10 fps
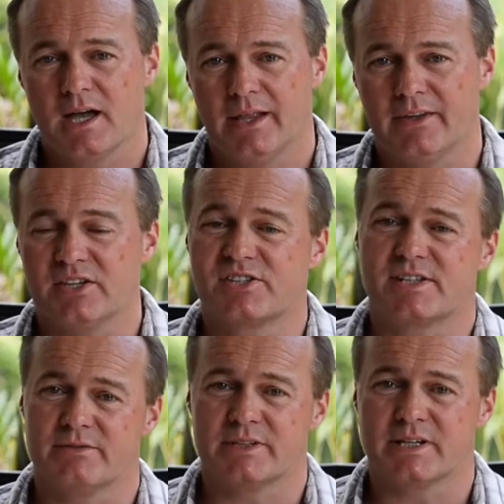and then
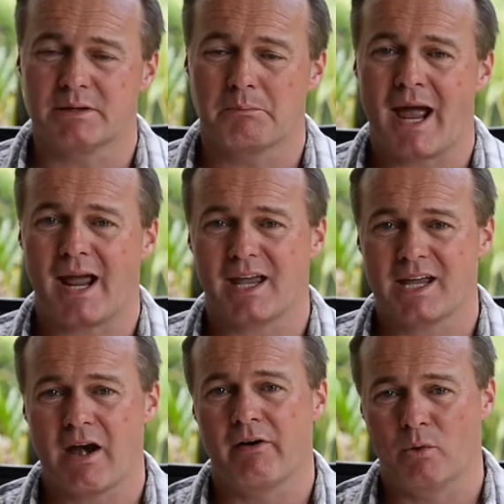17 back
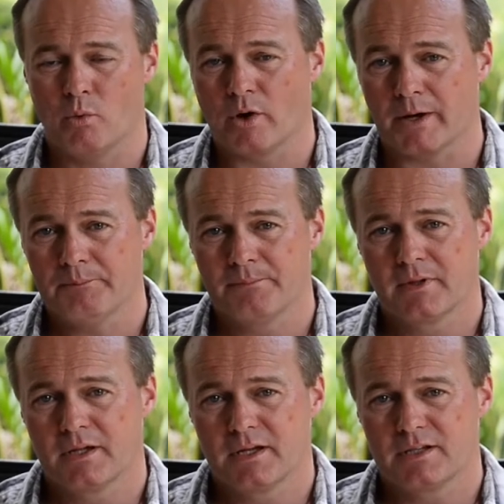carrying water
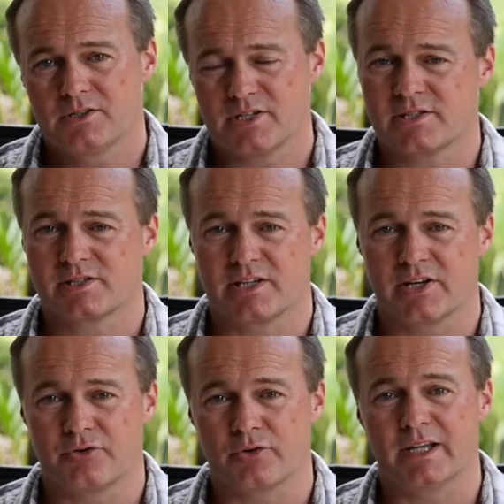just to
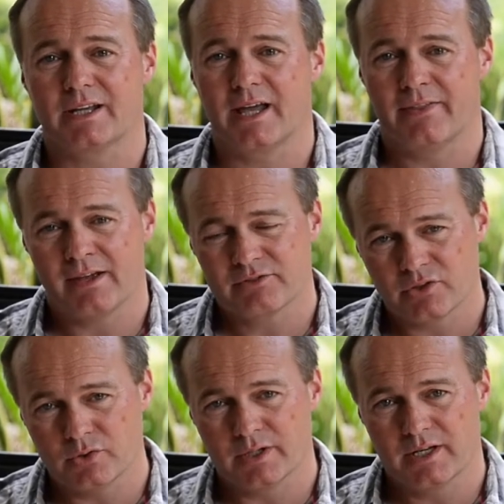get a drink, and they have to
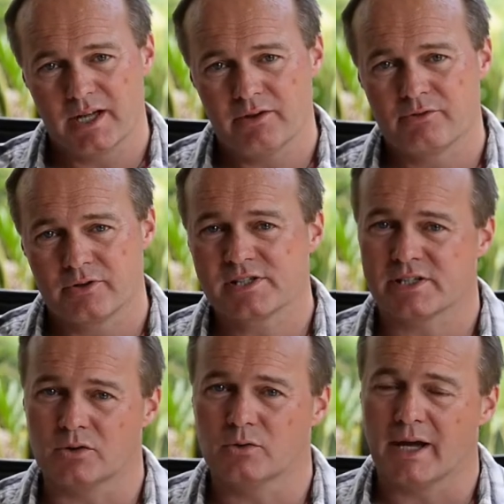do it every
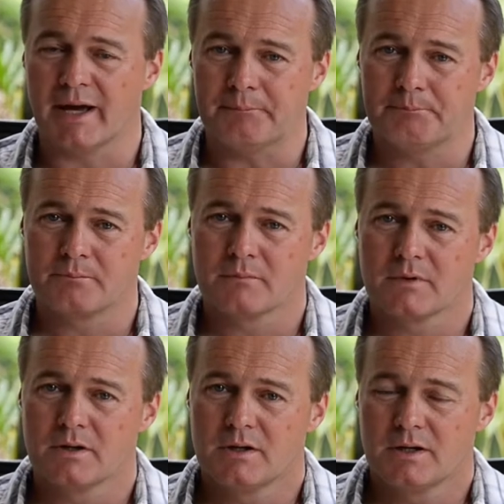single day.
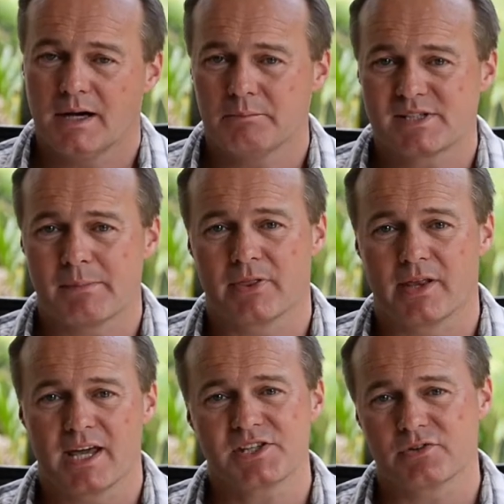And some of the
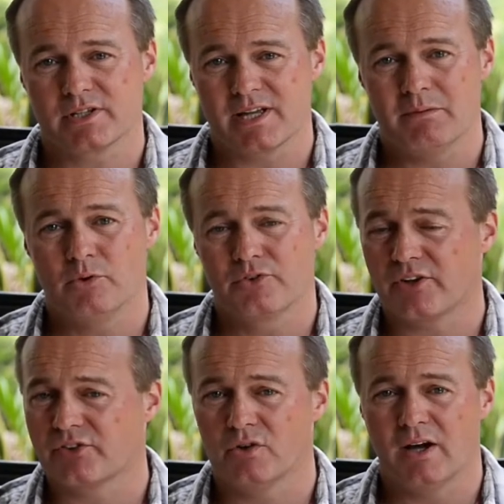lesser examples, they
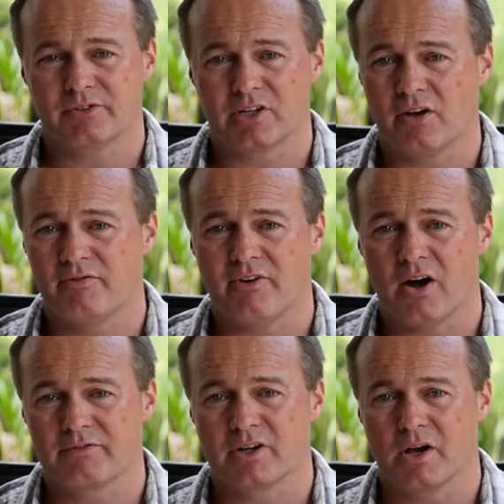still have to go
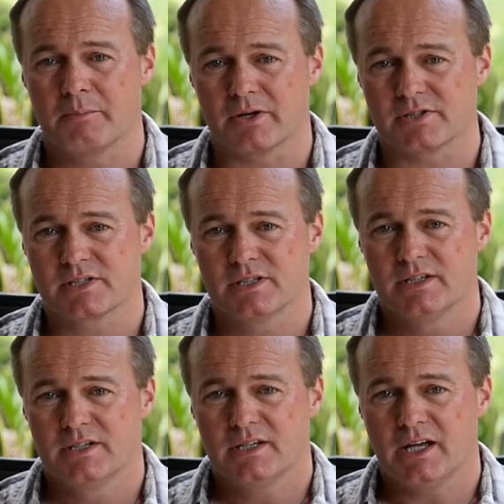5 kilometres.
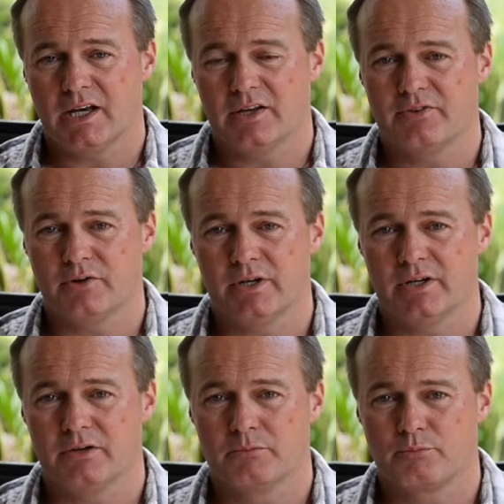And if you're
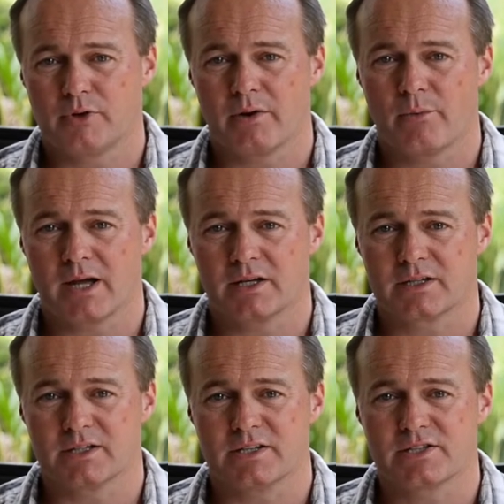in pretty
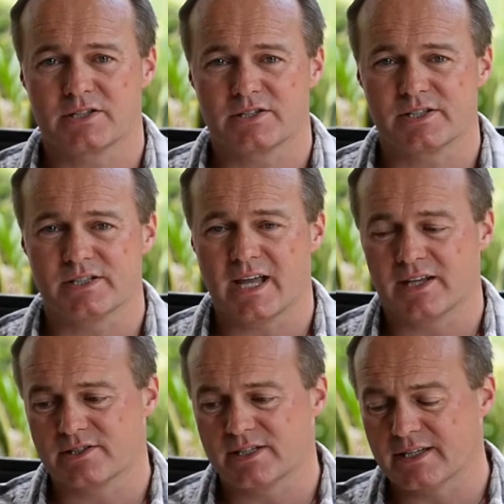rugged conditions in
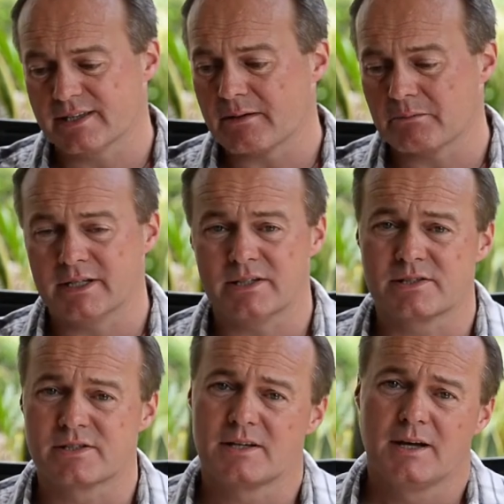Tanzania, that
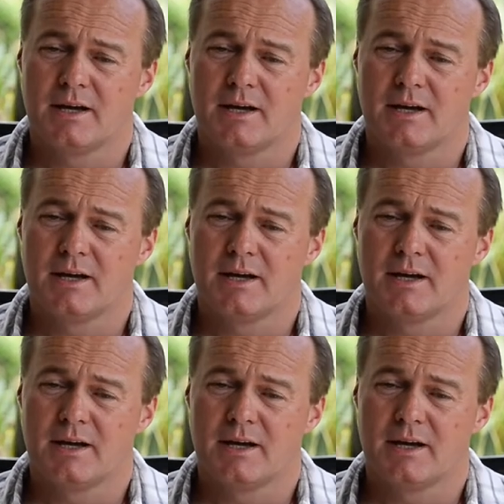means